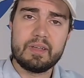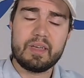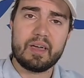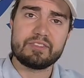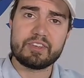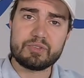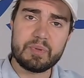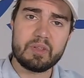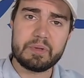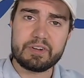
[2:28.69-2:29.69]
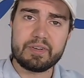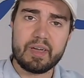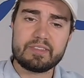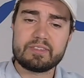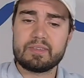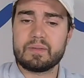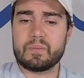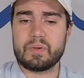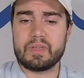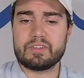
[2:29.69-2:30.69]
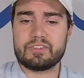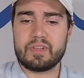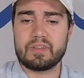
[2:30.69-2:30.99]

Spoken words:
6mm nuts, which